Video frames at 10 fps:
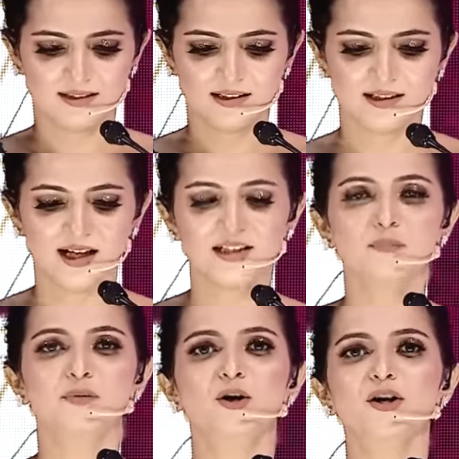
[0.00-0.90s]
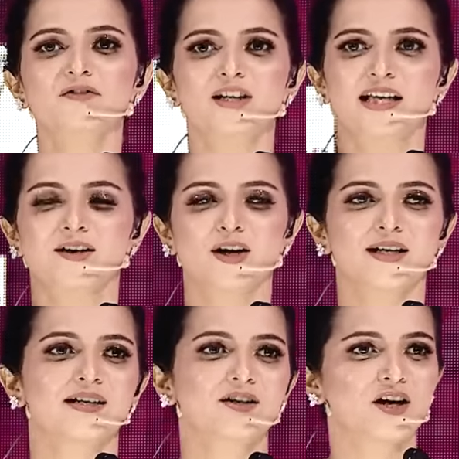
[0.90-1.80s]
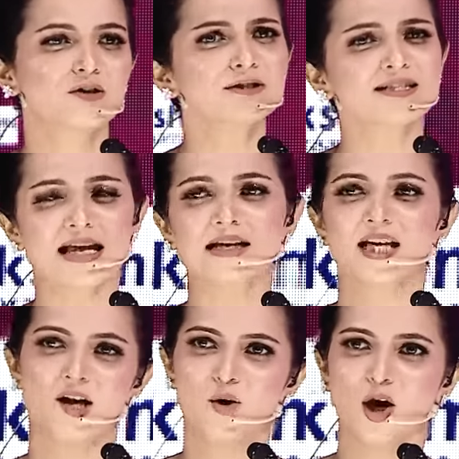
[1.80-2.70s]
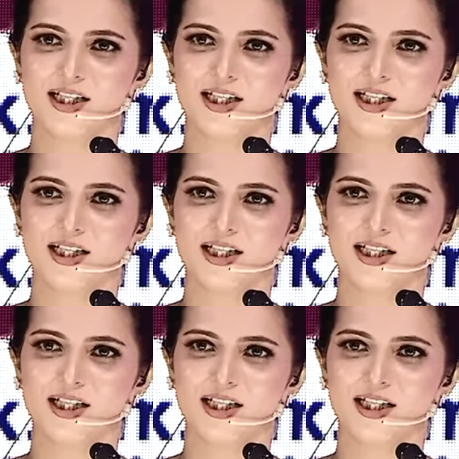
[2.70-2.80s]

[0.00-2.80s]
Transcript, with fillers: Another beautiful hero and an outstanding award.